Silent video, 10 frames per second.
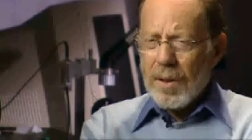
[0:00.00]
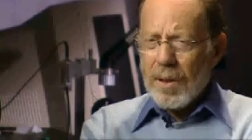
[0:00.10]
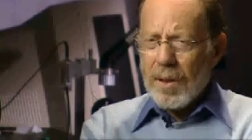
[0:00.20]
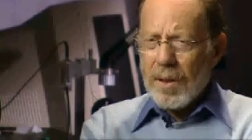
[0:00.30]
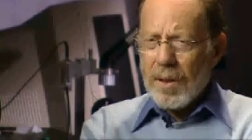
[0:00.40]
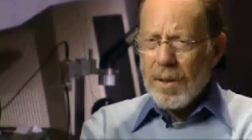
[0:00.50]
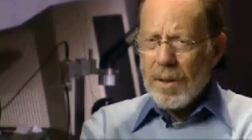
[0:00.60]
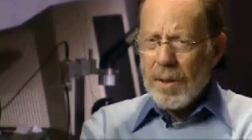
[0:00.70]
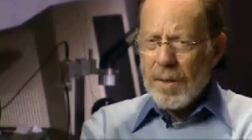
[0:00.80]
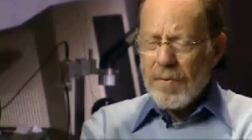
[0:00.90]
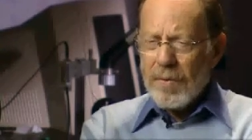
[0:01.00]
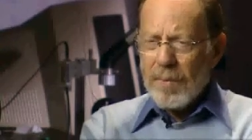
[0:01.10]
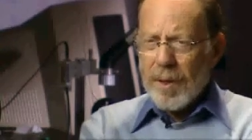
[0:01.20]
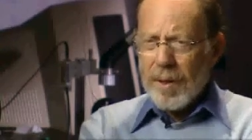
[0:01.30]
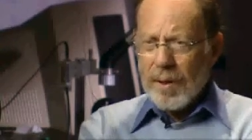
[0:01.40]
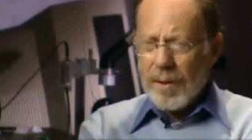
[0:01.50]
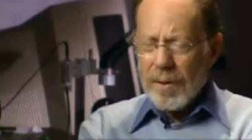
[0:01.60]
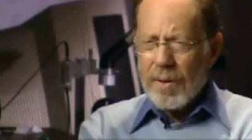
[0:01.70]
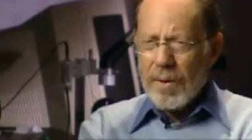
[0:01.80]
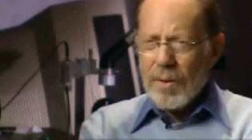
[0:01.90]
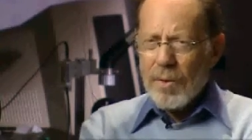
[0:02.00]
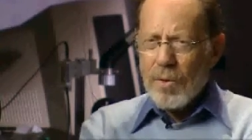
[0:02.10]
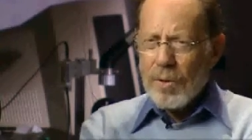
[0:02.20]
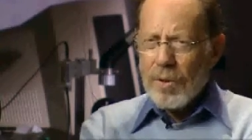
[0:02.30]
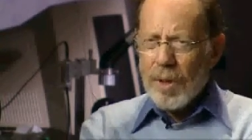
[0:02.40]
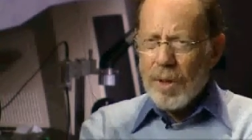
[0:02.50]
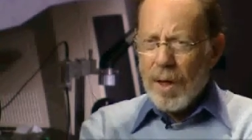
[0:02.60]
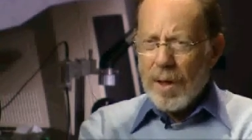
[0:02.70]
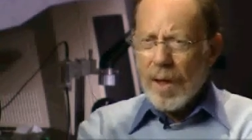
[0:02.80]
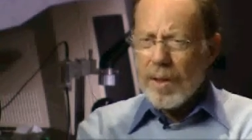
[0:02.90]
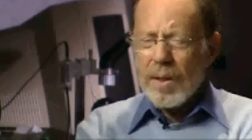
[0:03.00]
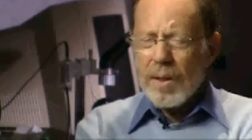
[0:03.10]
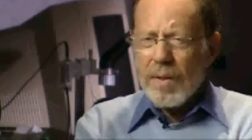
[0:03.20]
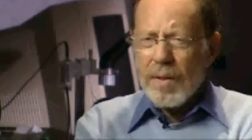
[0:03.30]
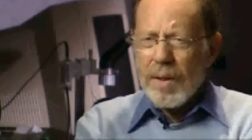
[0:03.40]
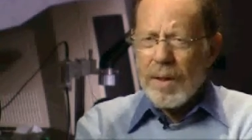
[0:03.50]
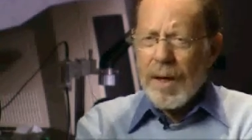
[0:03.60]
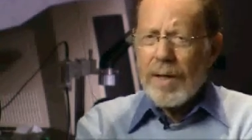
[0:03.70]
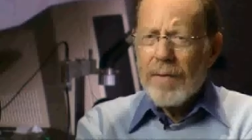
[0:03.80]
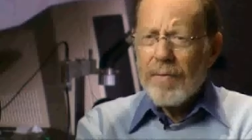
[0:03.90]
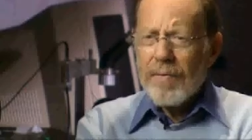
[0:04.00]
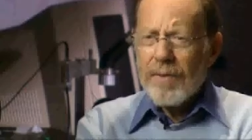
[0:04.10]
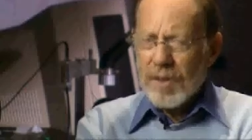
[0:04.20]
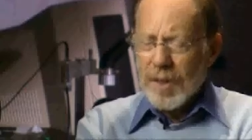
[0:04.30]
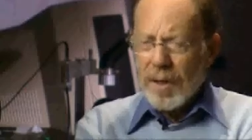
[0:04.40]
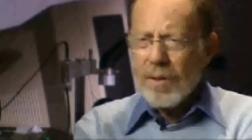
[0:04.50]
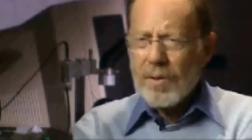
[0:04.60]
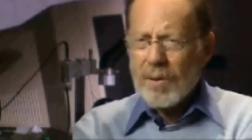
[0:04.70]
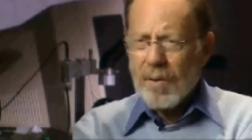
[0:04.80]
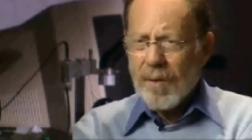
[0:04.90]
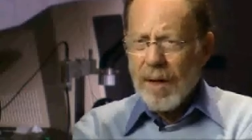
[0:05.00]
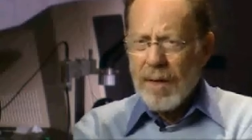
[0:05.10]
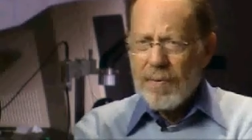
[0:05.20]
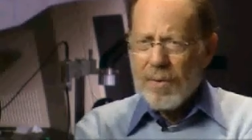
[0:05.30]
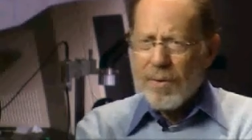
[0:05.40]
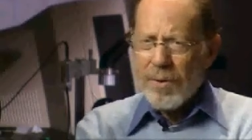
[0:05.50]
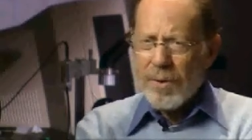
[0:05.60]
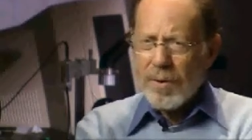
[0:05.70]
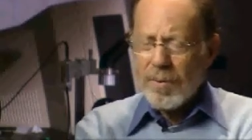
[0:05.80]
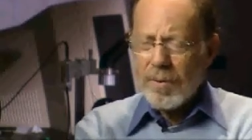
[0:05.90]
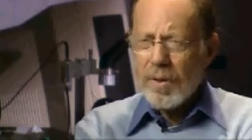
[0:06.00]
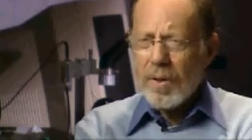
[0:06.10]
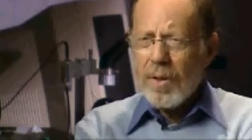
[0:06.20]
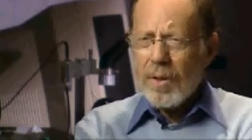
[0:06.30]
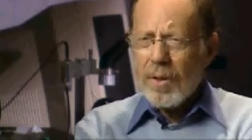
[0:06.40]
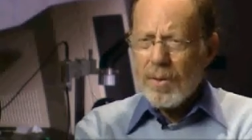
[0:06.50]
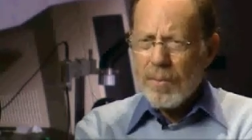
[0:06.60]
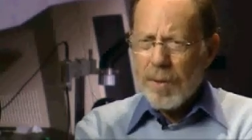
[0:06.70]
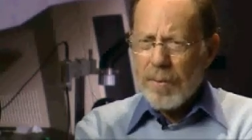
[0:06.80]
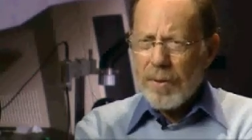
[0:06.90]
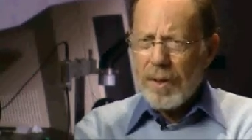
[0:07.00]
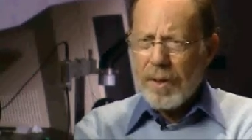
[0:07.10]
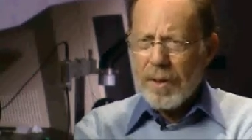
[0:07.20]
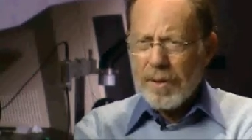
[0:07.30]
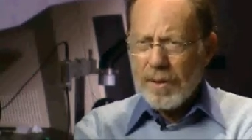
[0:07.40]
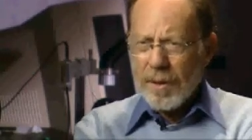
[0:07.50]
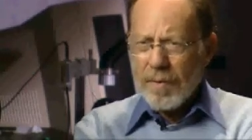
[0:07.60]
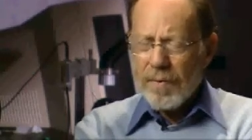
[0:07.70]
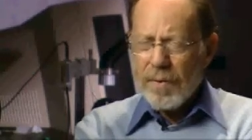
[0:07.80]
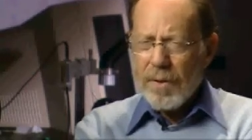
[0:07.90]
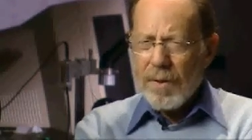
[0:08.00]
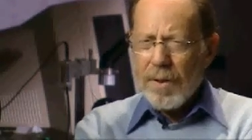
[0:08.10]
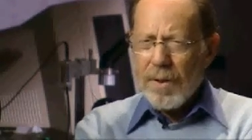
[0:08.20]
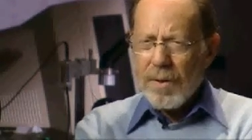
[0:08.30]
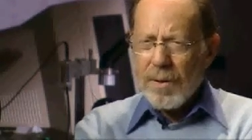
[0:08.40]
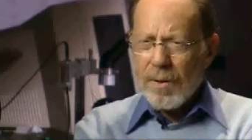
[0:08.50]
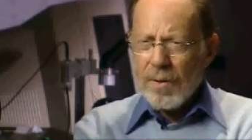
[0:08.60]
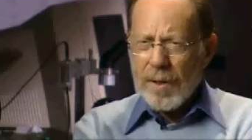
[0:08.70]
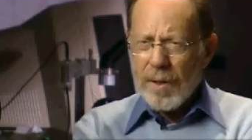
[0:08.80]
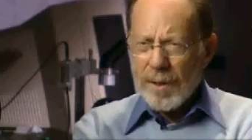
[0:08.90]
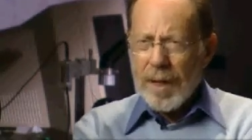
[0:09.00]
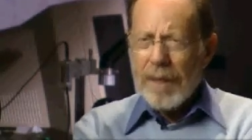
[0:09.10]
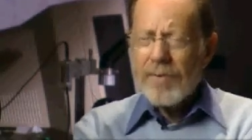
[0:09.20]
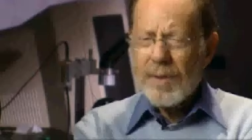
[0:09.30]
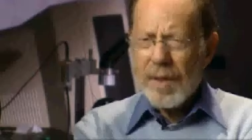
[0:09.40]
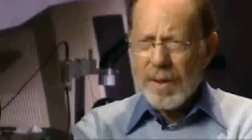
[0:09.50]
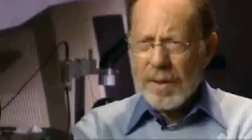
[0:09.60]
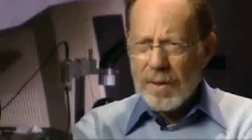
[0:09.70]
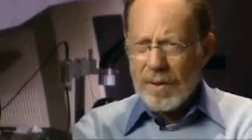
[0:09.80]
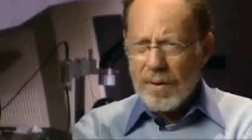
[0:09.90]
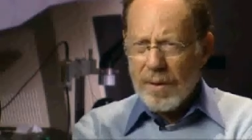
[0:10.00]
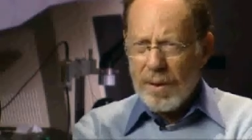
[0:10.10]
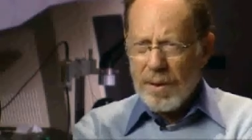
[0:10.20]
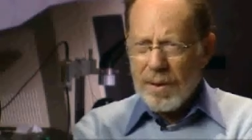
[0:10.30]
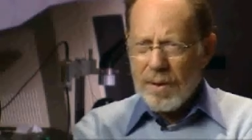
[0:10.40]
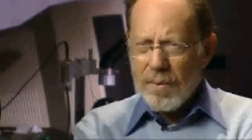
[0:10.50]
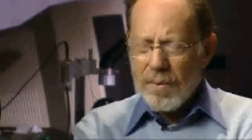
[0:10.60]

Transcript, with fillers: uh, lives by using other live cells or live organisms to propagate itself. So there's a life cycle uh,